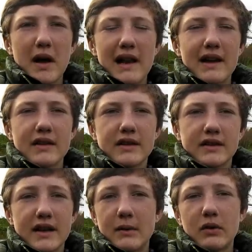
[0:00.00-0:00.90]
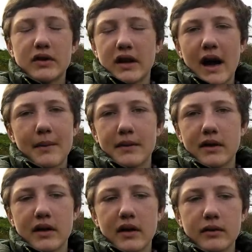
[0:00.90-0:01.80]
pellet and just seeing what's going to
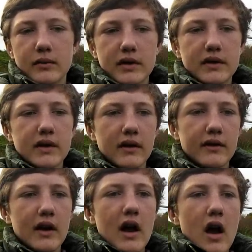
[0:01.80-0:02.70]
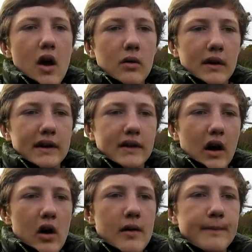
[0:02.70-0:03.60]
happen, you know. We're sort of ready to
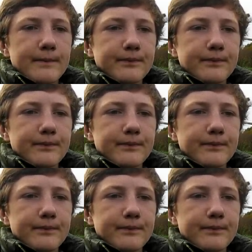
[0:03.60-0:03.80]
go.